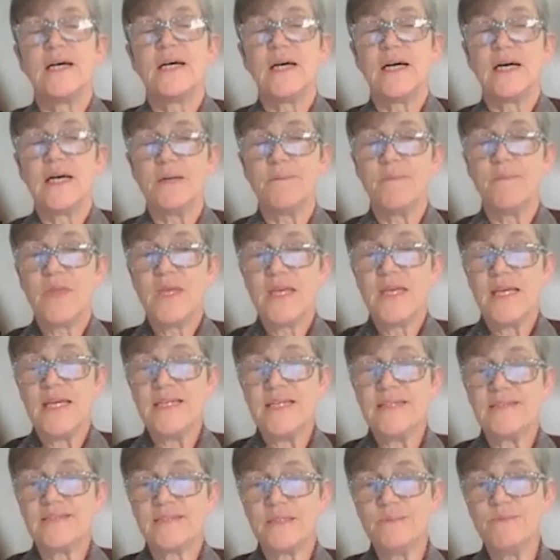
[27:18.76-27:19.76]
Um,
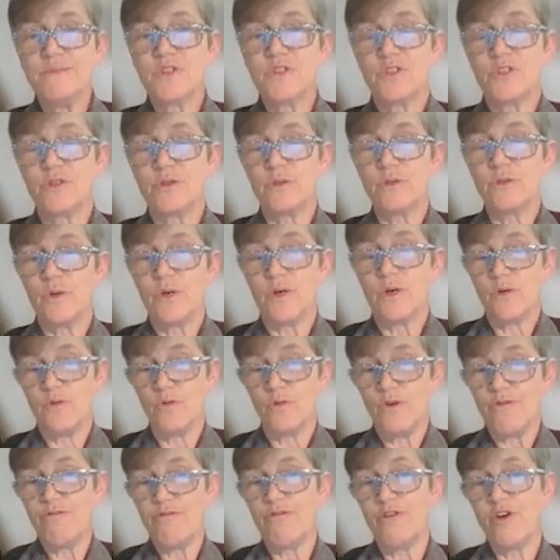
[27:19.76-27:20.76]
it seems to
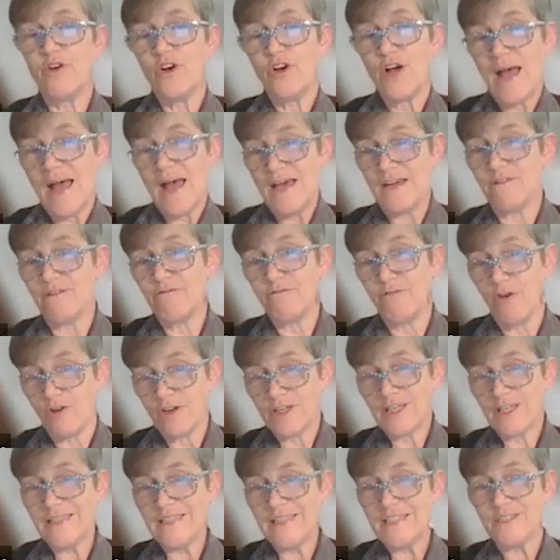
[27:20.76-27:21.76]
refer
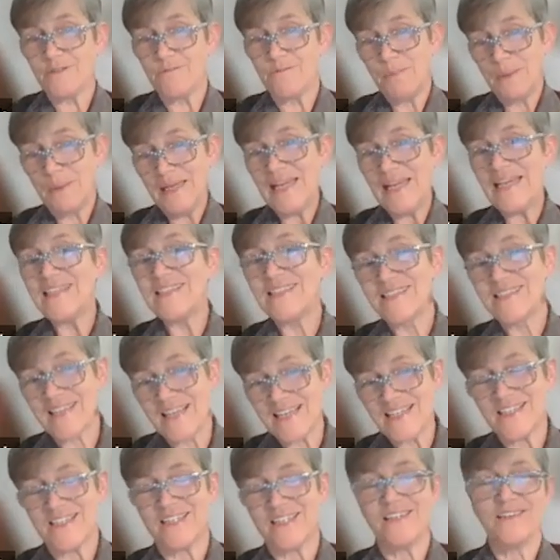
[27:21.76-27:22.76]
anaphorically to place
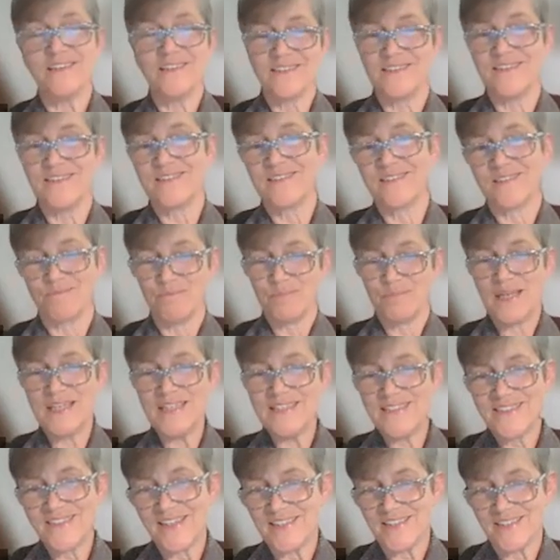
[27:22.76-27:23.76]
setting, since
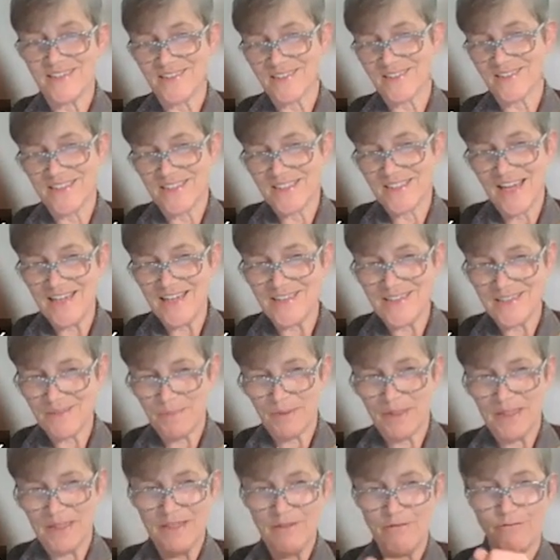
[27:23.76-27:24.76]
place settings contain
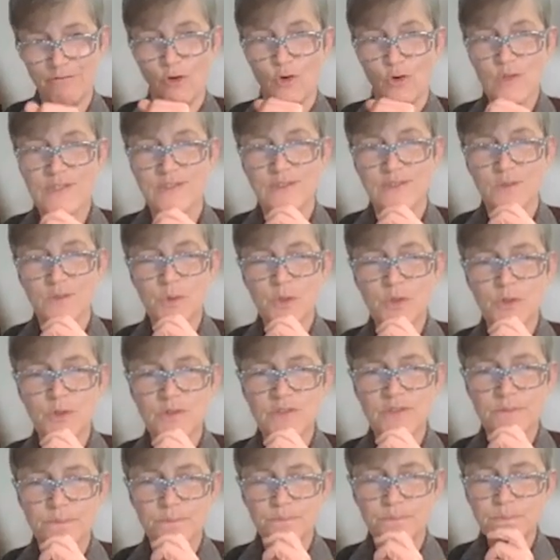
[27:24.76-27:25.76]
typically forks and
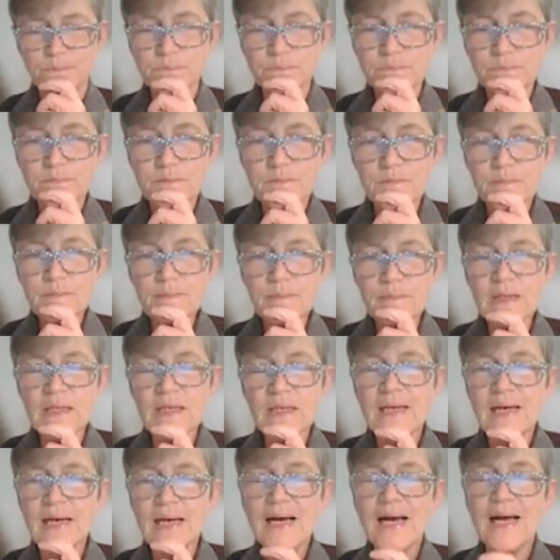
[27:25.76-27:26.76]
spoons.
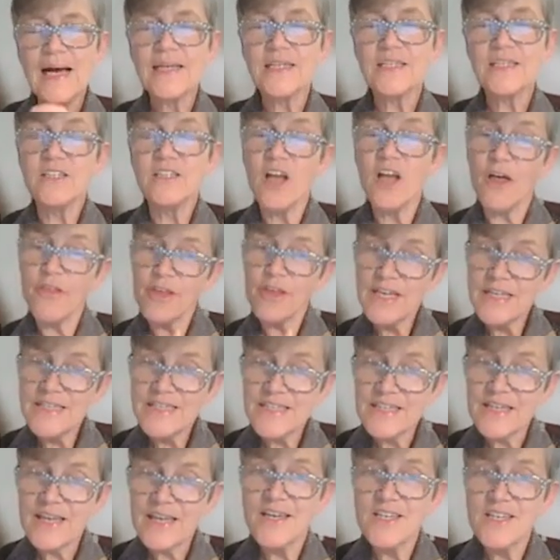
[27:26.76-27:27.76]
And another
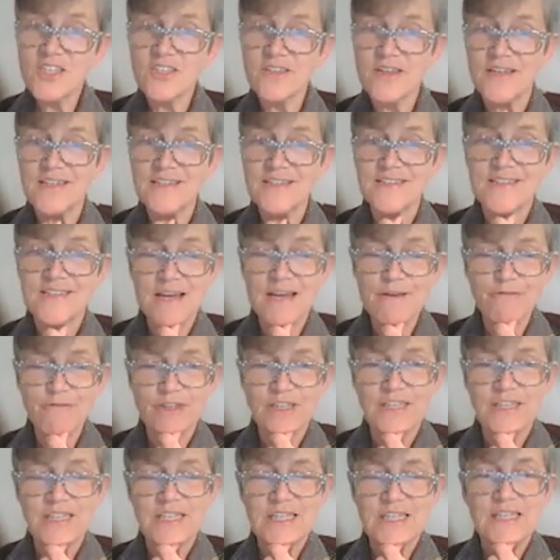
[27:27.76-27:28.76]
indication that it's
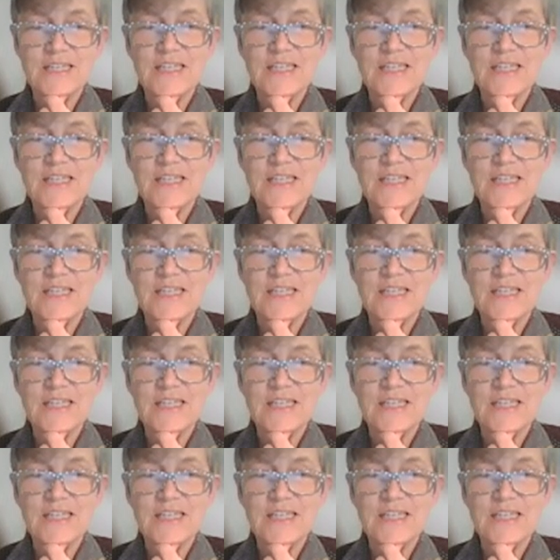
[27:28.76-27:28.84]
definite